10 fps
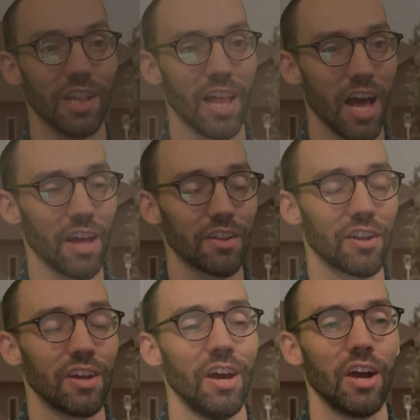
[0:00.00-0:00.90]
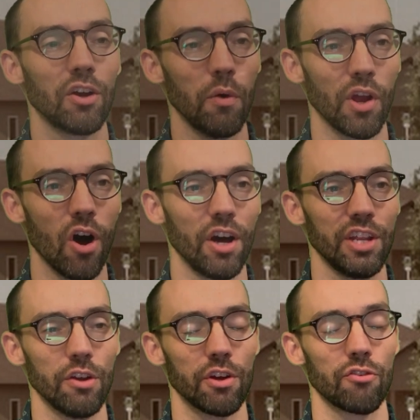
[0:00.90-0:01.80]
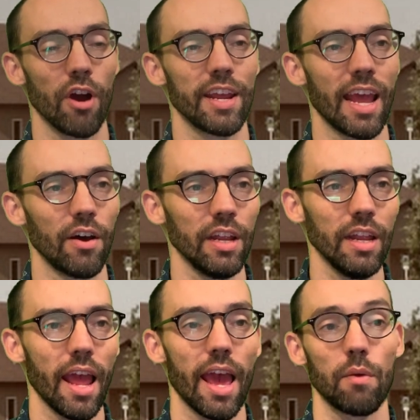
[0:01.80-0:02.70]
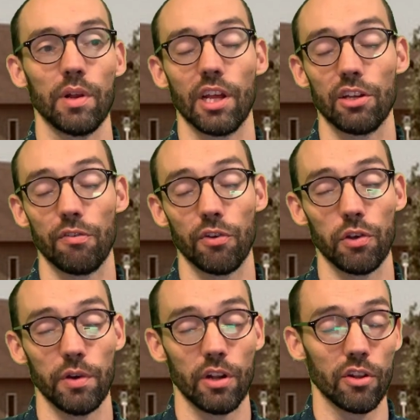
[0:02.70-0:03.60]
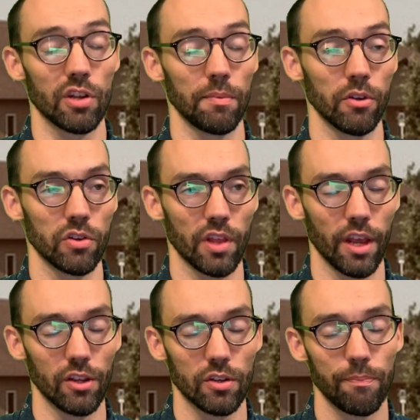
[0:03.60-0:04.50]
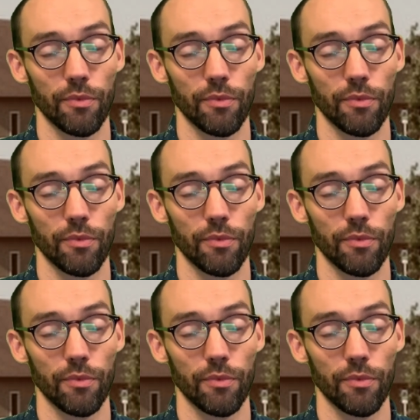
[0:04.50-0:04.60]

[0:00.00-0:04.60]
lot going on here at Tri-County, and we'd like to fill you in on some of those things.